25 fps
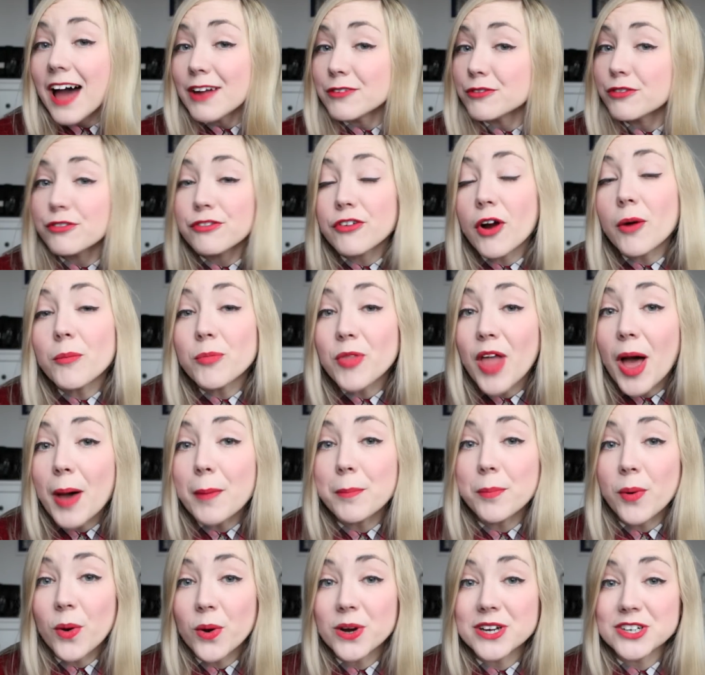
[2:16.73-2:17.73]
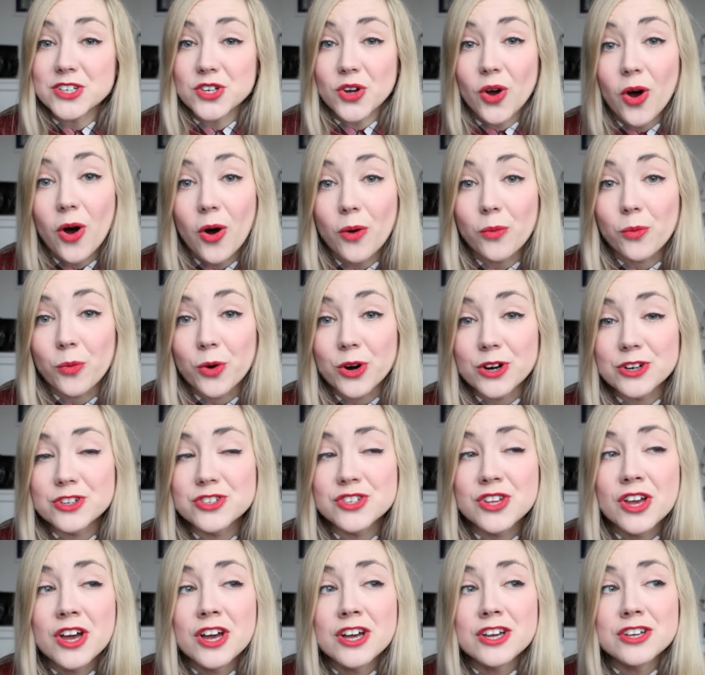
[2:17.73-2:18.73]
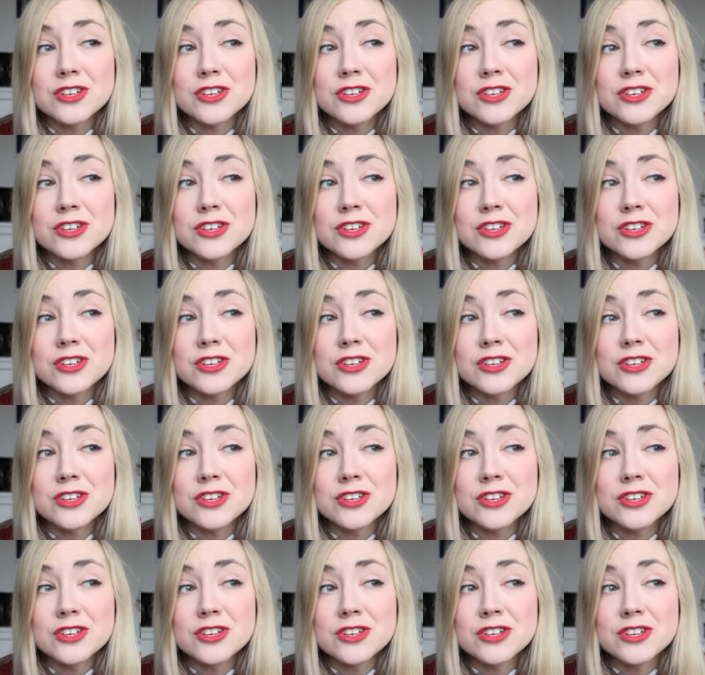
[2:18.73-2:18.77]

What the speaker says: And from that point onwards,